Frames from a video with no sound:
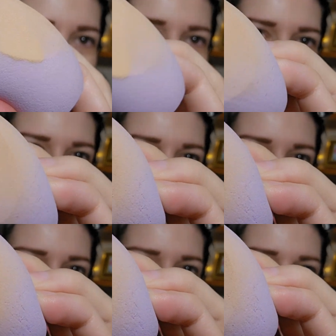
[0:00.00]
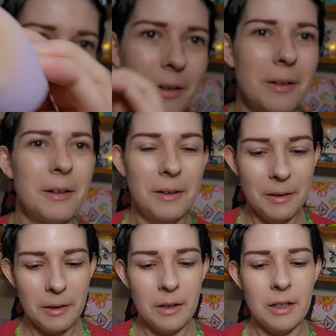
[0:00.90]
weird looking.
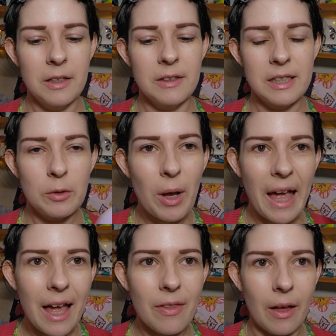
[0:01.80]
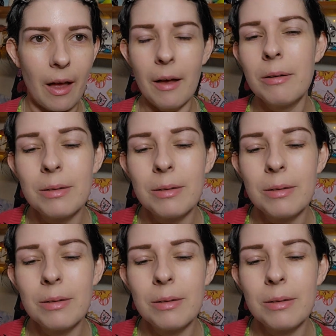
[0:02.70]
There's still hair there.